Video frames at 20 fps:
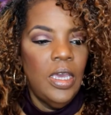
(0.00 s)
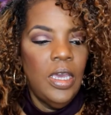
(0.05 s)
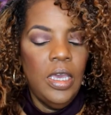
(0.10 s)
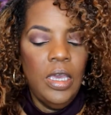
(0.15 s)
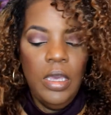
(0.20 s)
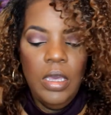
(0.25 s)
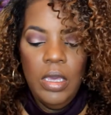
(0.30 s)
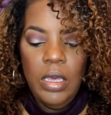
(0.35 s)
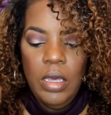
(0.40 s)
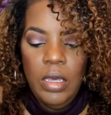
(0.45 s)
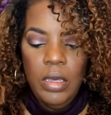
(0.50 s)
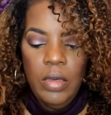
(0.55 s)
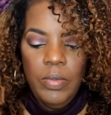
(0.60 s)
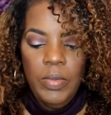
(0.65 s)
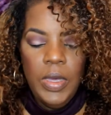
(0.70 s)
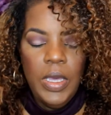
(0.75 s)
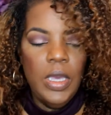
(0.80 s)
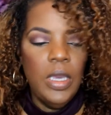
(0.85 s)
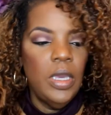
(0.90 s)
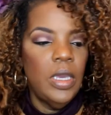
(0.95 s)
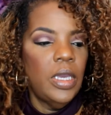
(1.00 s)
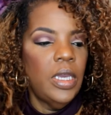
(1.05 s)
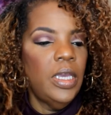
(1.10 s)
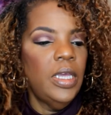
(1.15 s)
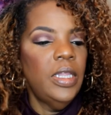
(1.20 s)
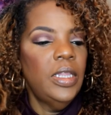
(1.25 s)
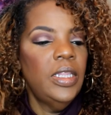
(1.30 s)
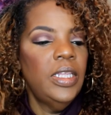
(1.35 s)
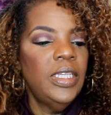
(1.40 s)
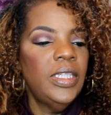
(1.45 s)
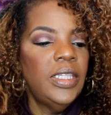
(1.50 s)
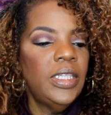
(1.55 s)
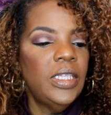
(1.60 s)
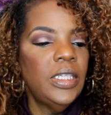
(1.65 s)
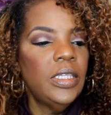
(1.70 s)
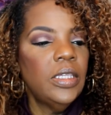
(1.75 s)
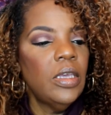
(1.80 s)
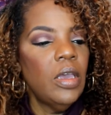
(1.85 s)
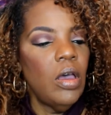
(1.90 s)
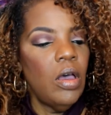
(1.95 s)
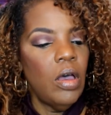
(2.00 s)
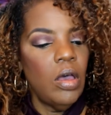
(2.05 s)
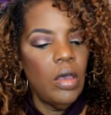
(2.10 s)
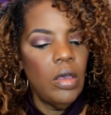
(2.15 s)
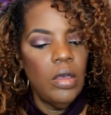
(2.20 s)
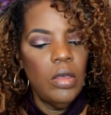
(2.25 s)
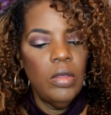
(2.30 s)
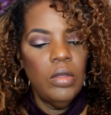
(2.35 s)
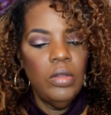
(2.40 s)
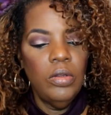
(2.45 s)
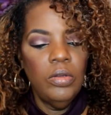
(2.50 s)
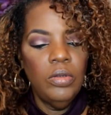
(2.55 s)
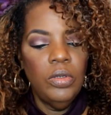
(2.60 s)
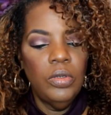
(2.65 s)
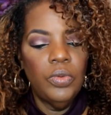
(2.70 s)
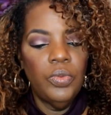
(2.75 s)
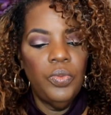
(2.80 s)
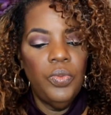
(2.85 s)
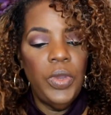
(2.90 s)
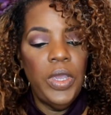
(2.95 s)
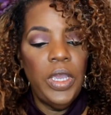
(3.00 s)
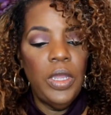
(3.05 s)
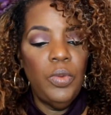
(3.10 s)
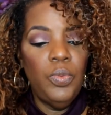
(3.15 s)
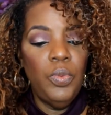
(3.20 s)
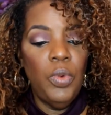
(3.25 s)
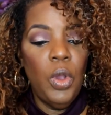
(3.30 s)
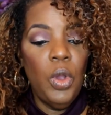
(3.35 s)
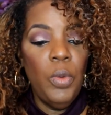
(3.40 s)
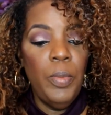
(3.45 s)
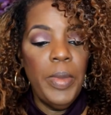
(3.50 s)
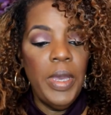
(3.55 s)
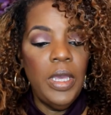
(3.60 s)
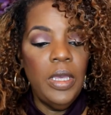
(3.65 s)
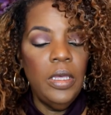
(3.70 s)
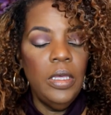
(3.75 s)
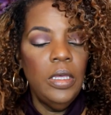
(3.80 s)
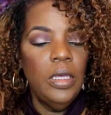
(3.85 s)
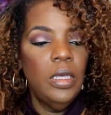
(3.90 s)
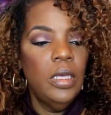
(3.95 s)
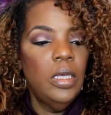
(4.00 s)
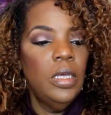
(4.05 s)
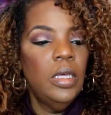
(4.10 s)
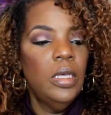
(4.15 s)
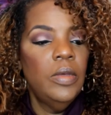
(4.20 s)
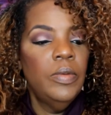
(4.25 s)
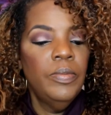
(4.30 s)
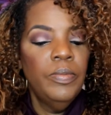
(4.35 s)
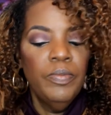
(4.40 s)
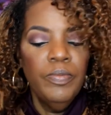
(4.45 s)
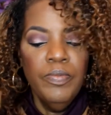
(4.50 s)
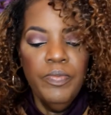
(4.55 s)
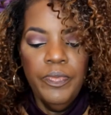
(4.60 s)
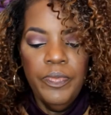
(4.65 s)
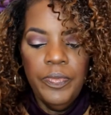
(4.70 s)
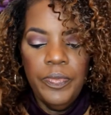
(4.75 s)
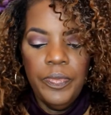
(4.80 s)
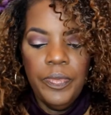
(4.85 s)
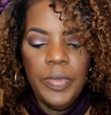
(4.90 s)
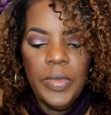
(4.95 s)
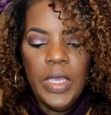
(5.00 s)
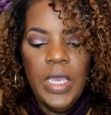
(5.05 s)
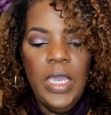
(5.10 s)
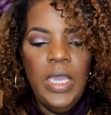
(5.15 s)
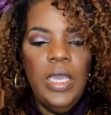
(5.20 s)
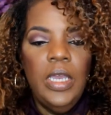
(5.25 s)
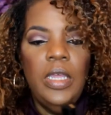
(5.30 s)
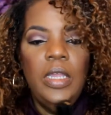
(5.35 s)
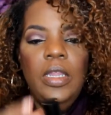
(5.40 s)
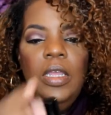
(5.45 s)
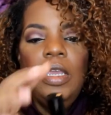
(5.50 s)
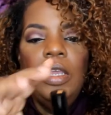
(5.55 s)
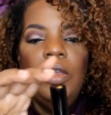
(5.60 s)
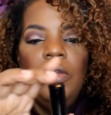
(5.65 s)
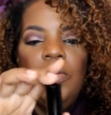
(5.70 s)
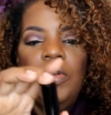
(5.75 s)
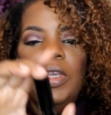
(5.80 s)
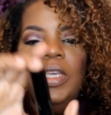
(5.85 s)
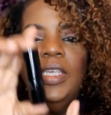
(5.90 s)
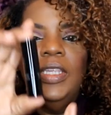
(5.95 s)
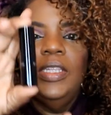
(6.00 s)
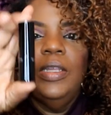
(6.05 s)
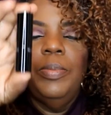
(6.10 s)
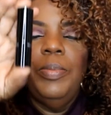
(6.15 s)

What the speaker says: And this is called Red Roma. And here is